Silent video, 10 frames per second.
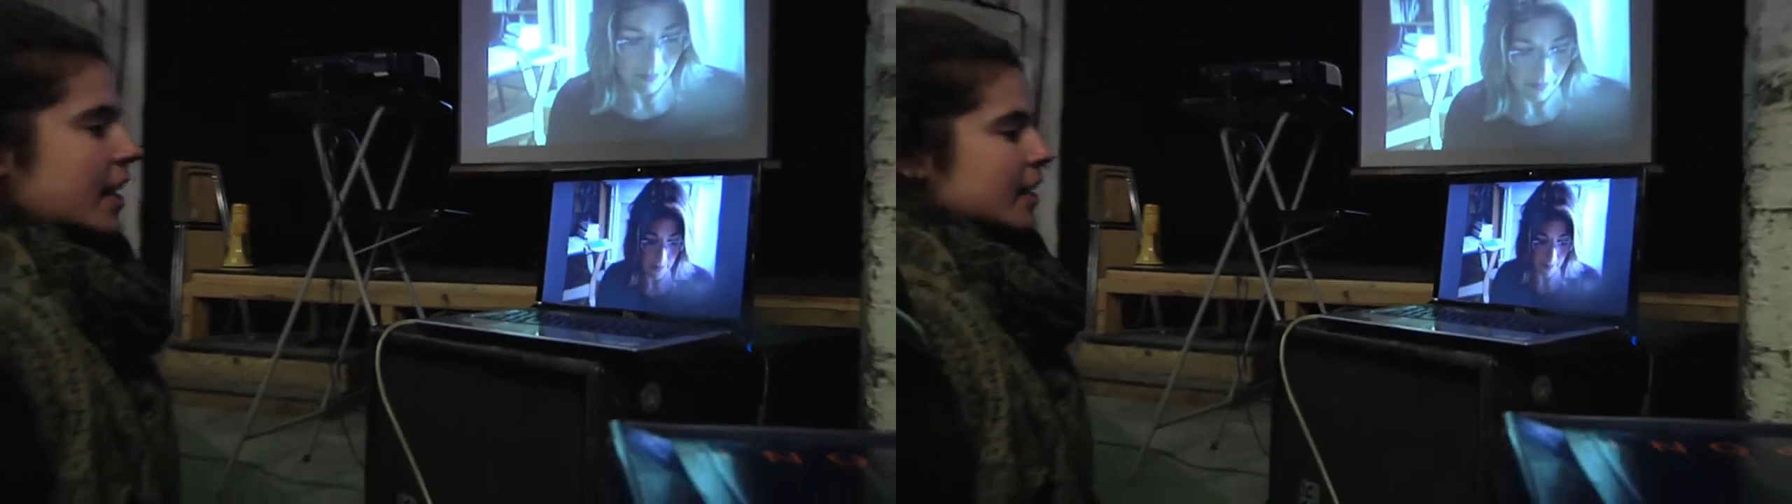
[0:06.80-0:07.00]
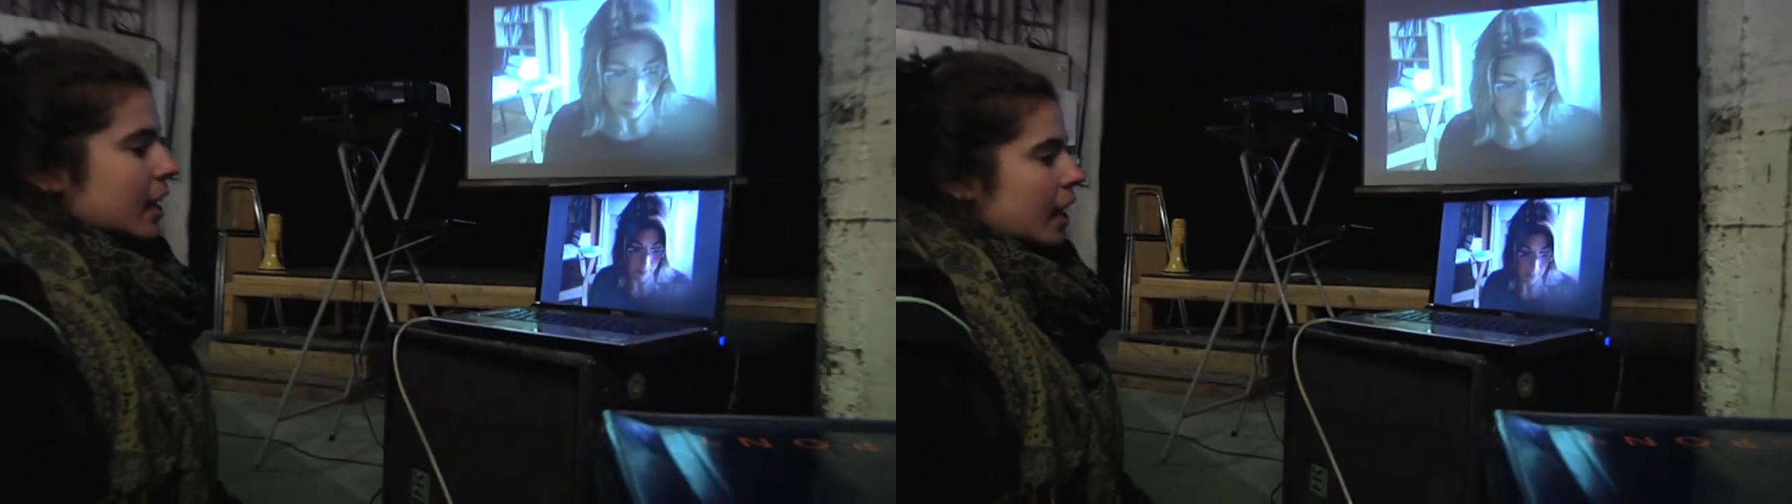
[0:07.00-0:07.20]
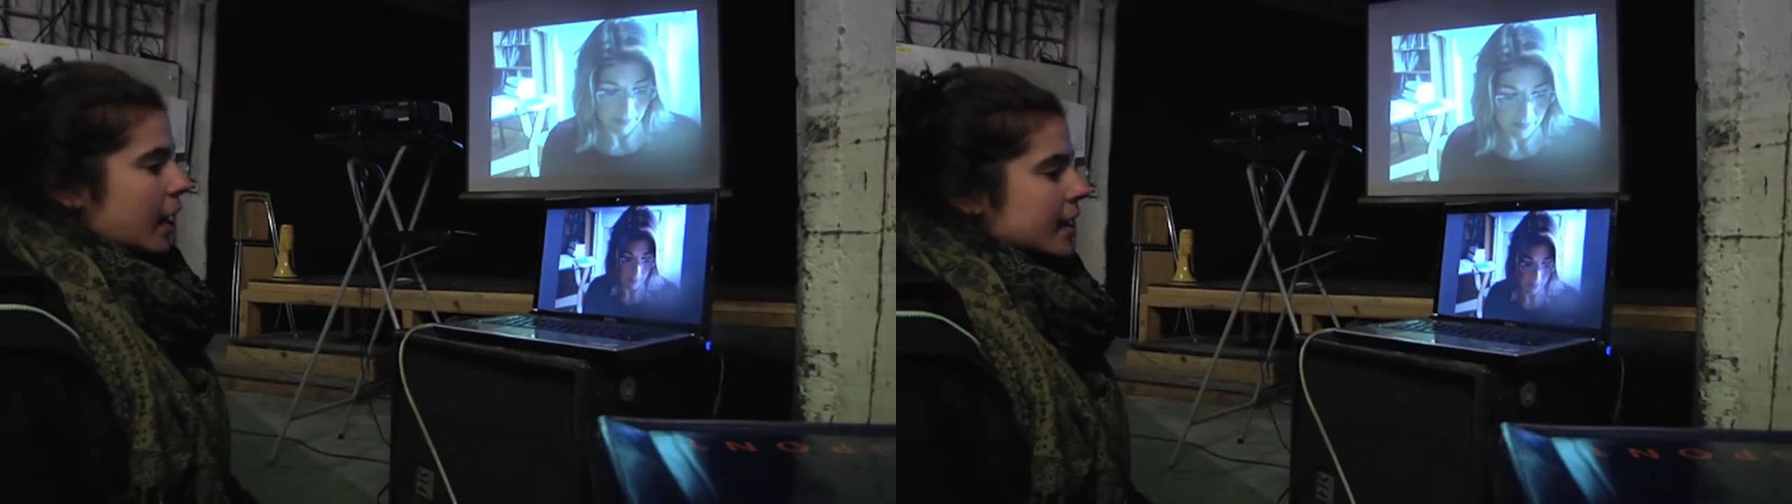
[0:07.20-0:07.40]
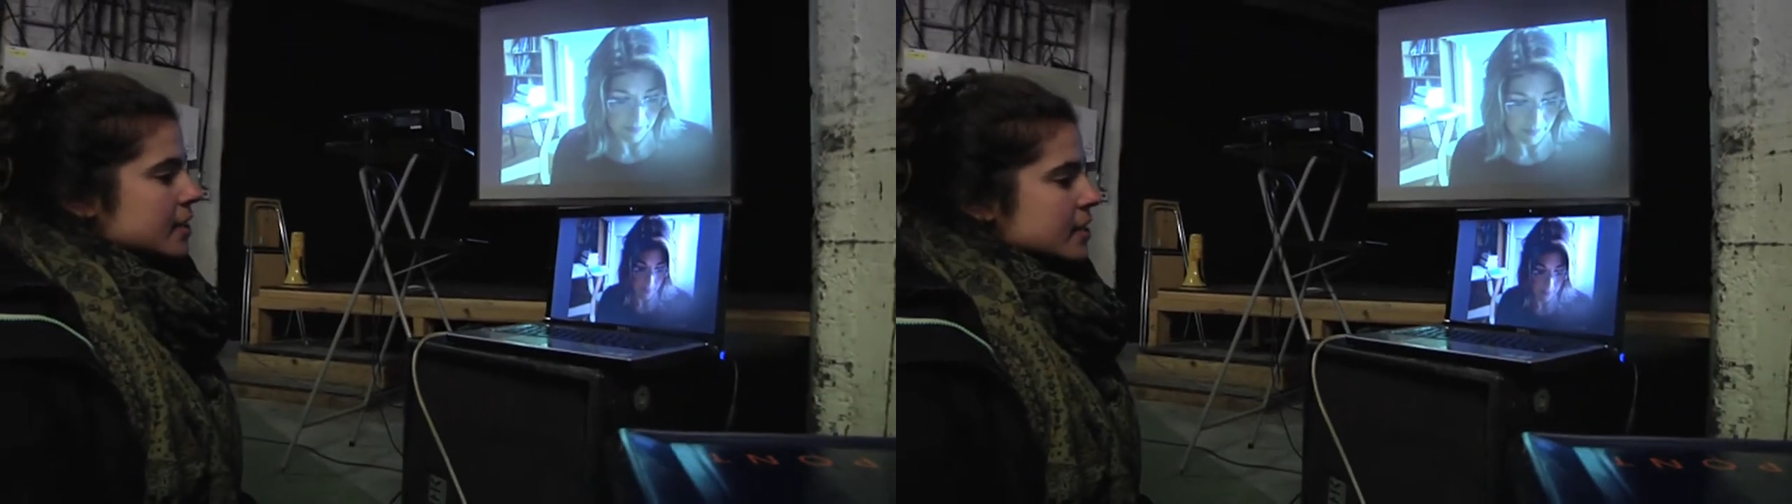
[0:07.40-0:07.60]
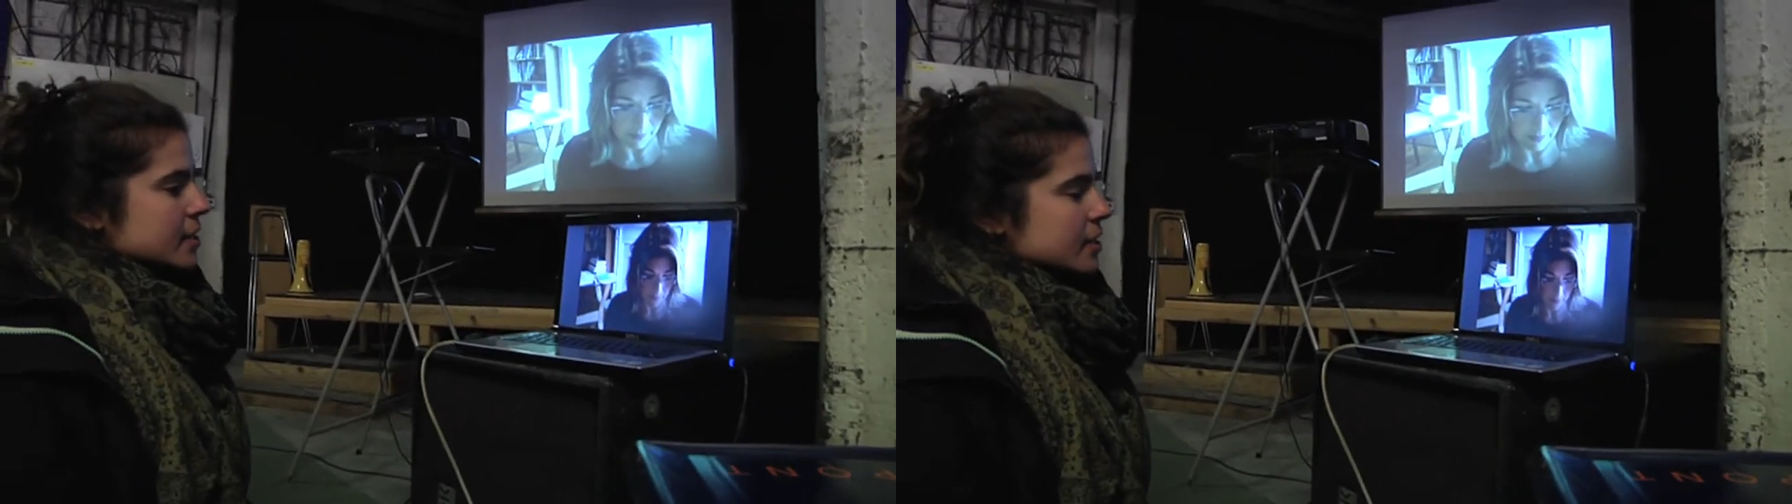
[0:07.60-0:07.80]
that
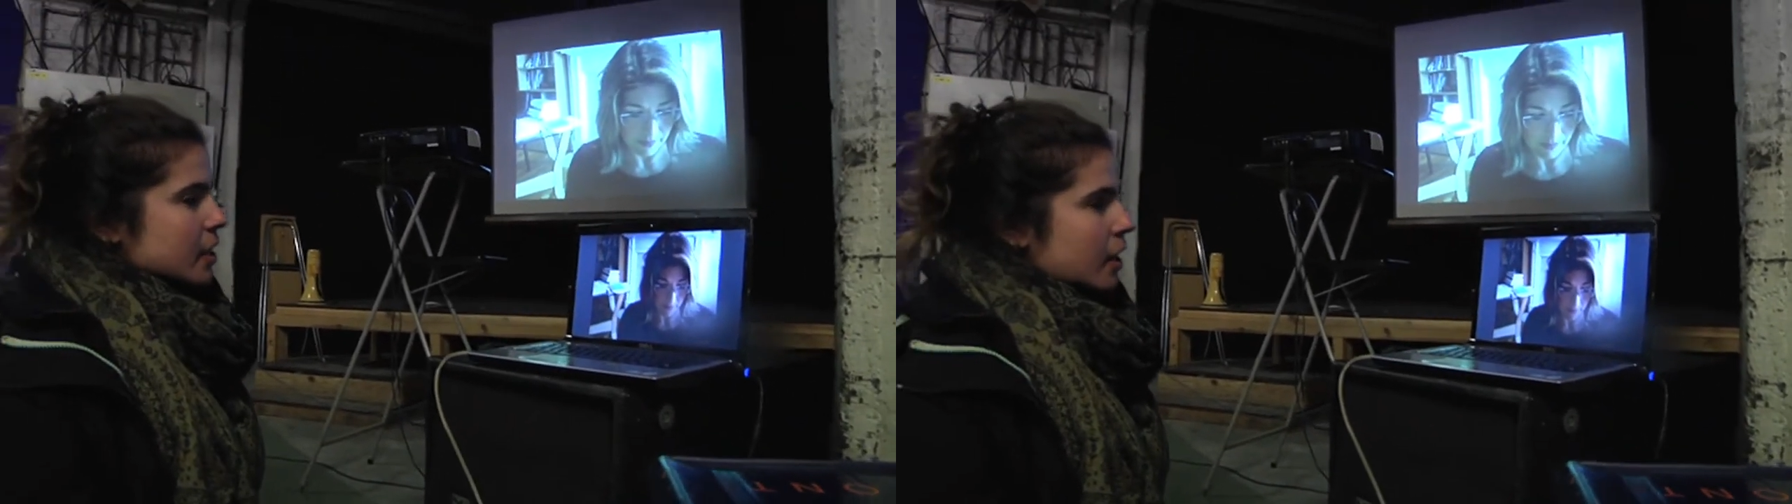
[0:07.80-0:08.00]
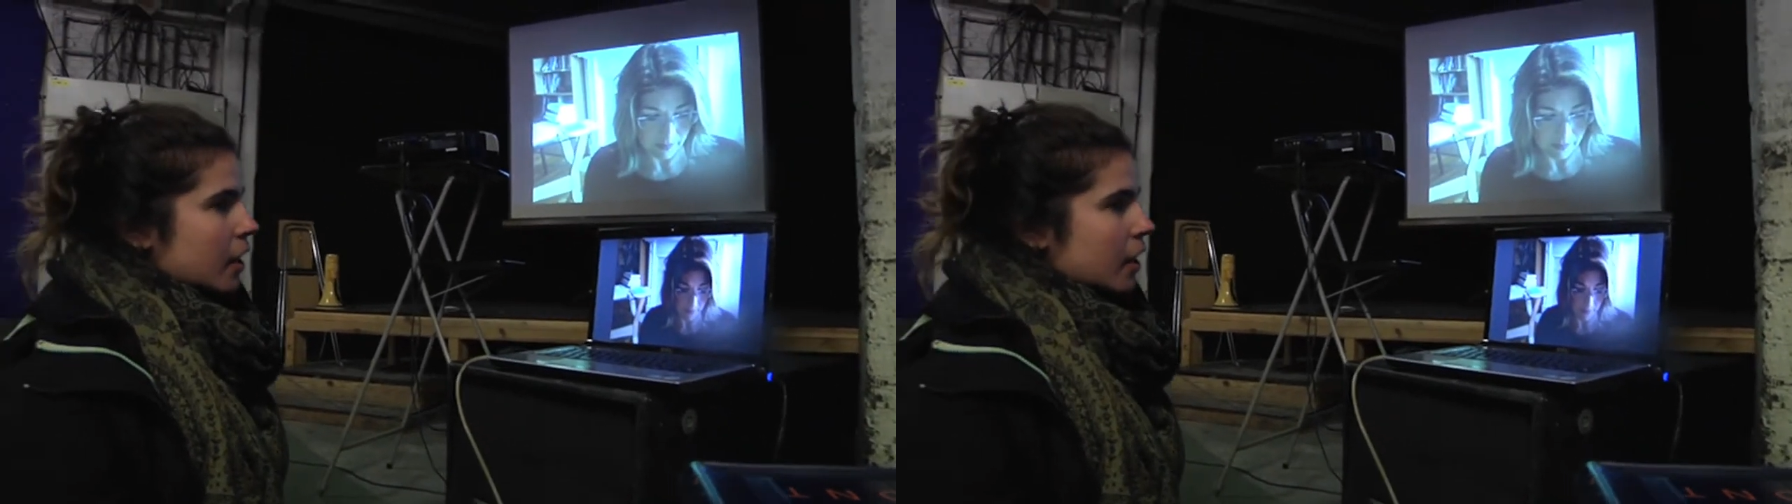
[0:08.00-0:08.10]
as